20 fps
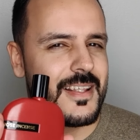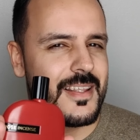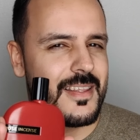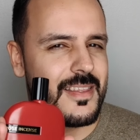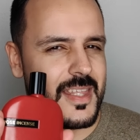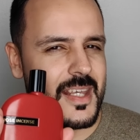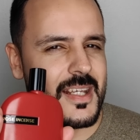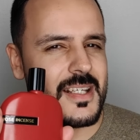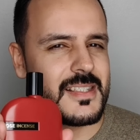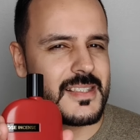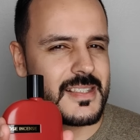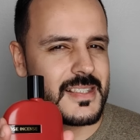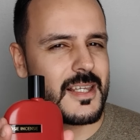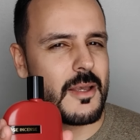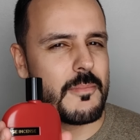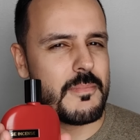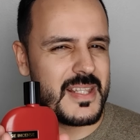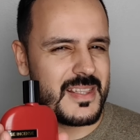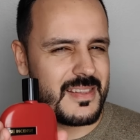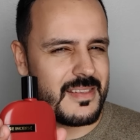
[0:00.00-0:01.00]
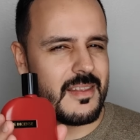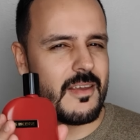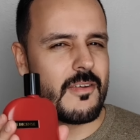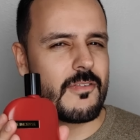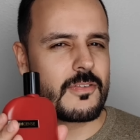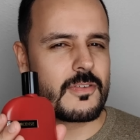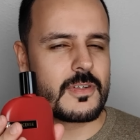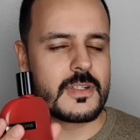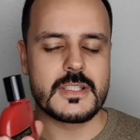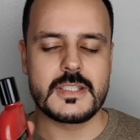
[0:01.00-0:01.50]
things a bit
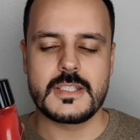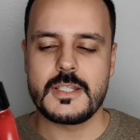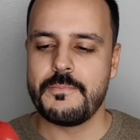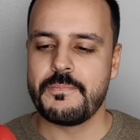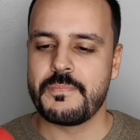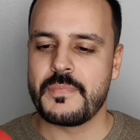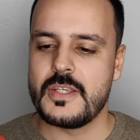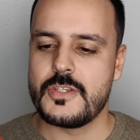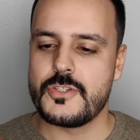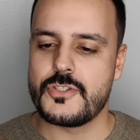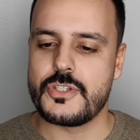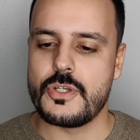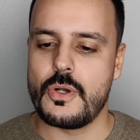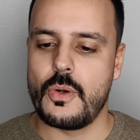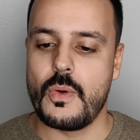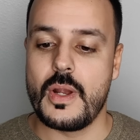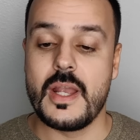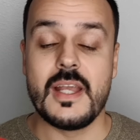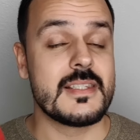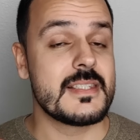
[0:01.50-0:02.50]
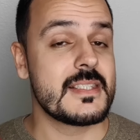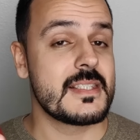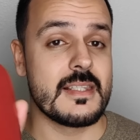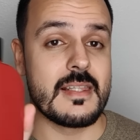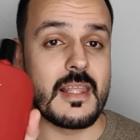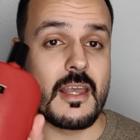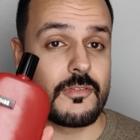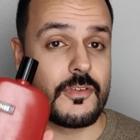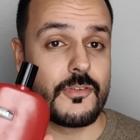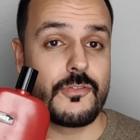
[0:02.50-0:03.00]
different. So it's
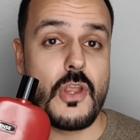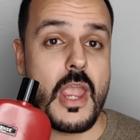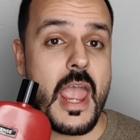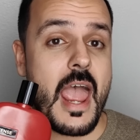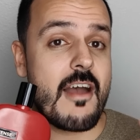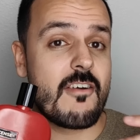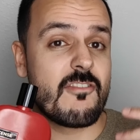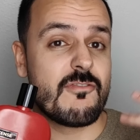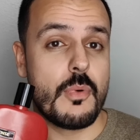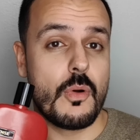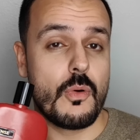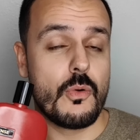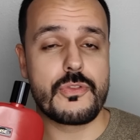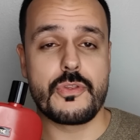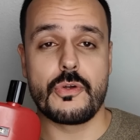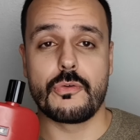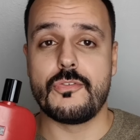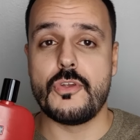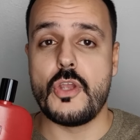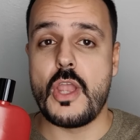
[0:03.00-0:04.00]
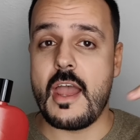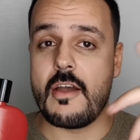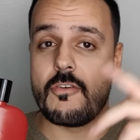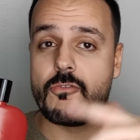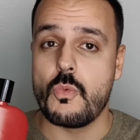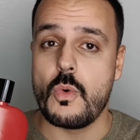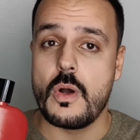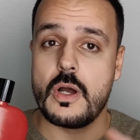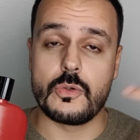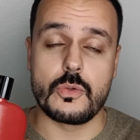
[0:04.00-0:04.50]
that if you have both, or if you
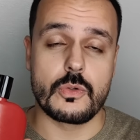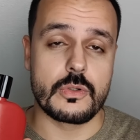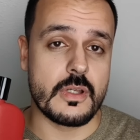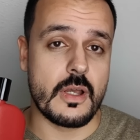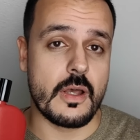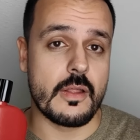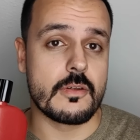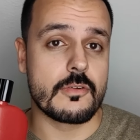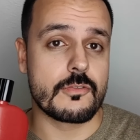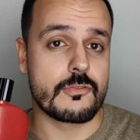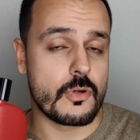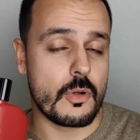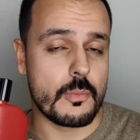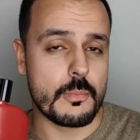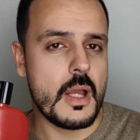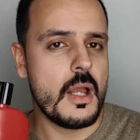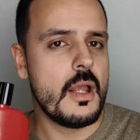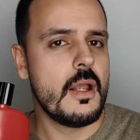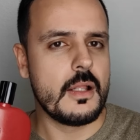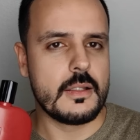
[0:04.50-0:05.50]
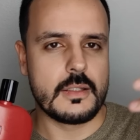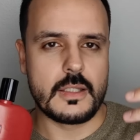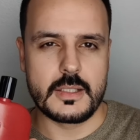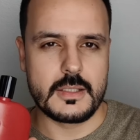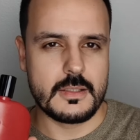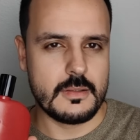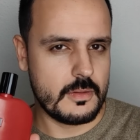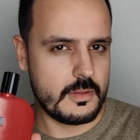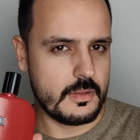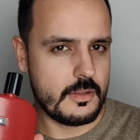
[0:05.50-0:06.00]
have one or another, from
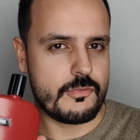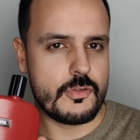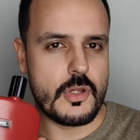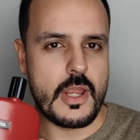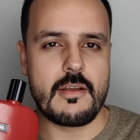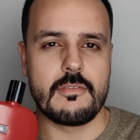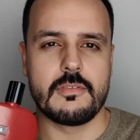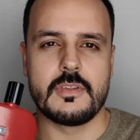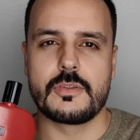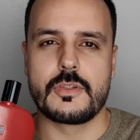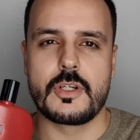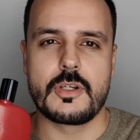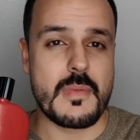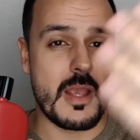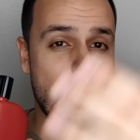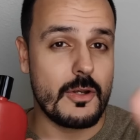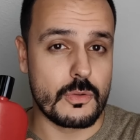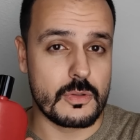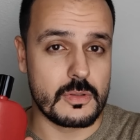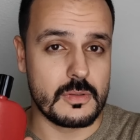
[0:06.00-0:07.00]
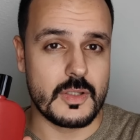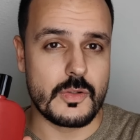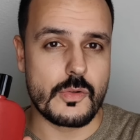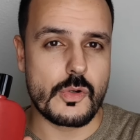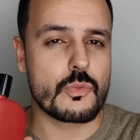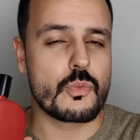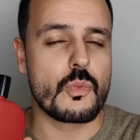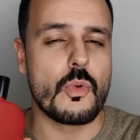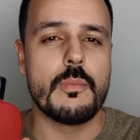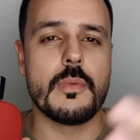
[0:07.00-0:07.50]
like if you have Lyric Man or
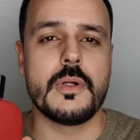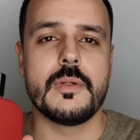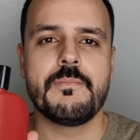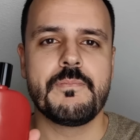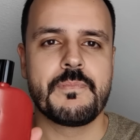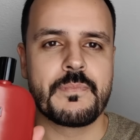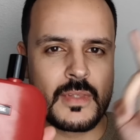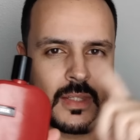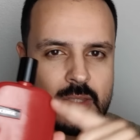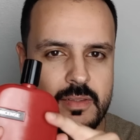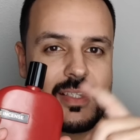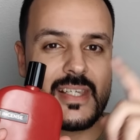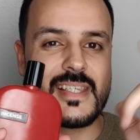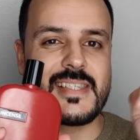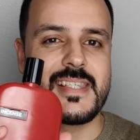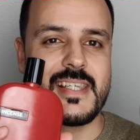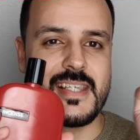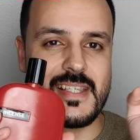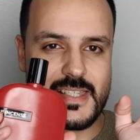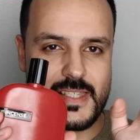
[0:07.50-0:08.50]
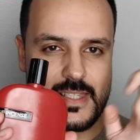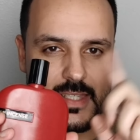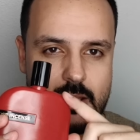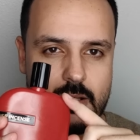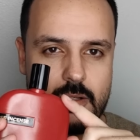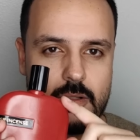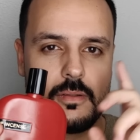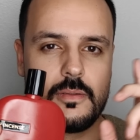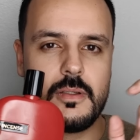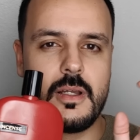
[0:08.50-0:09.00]
Lyric Woman, this is
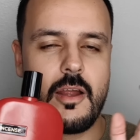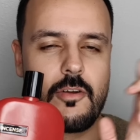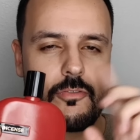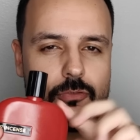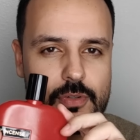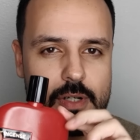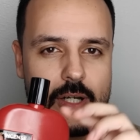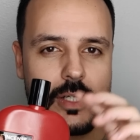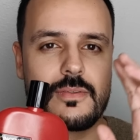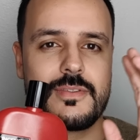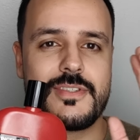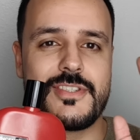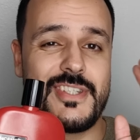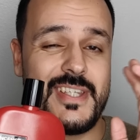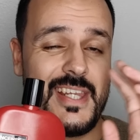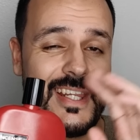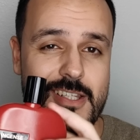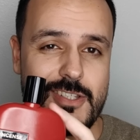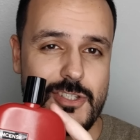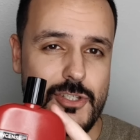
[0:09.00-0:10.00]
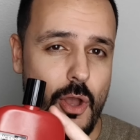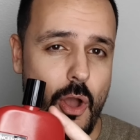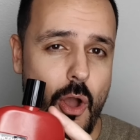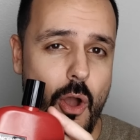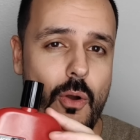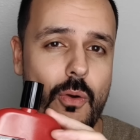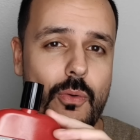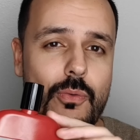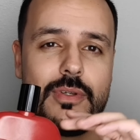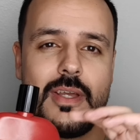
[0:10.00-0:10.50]
still a fragrance in its
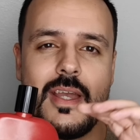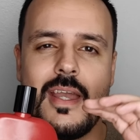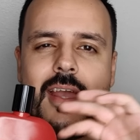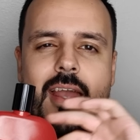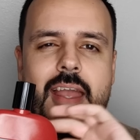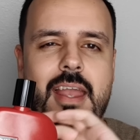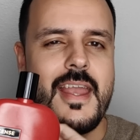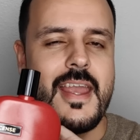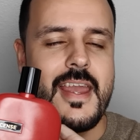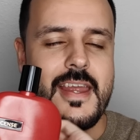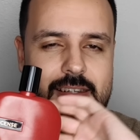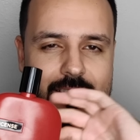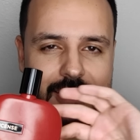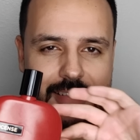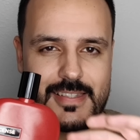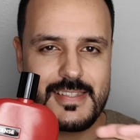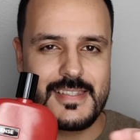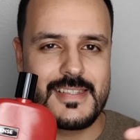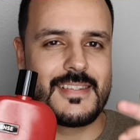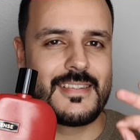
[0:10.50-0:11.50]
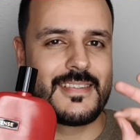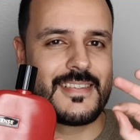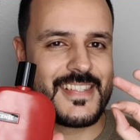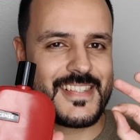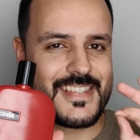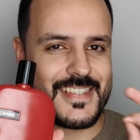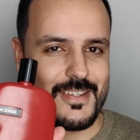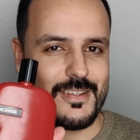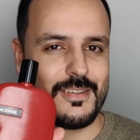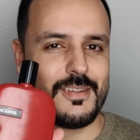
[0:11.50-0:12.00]
own, and it's
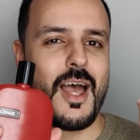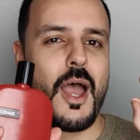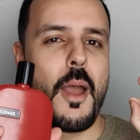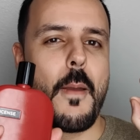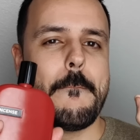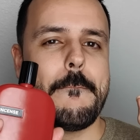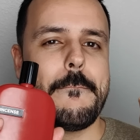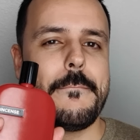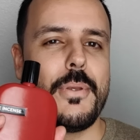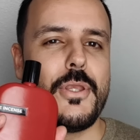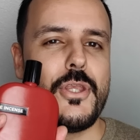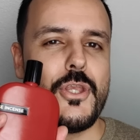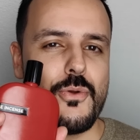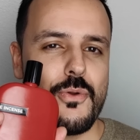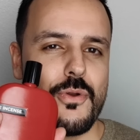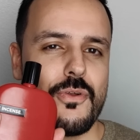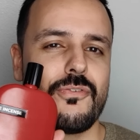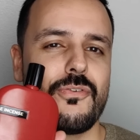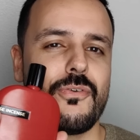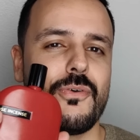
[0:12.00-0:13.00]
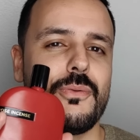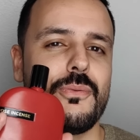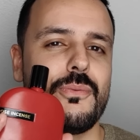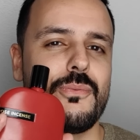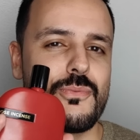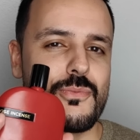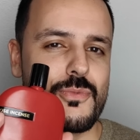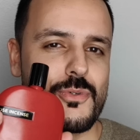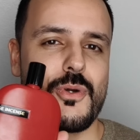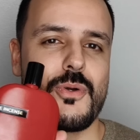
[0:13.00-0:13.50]
still a beautiful
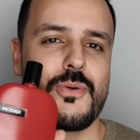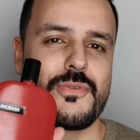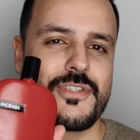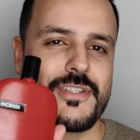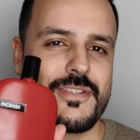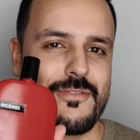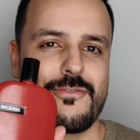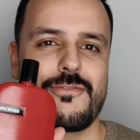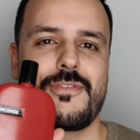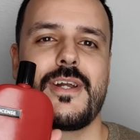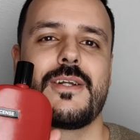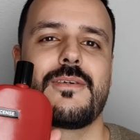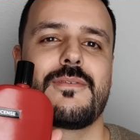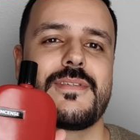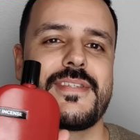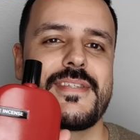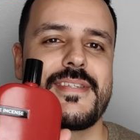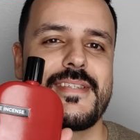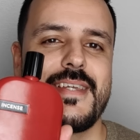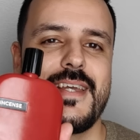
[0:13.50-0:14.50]
rose fragrance.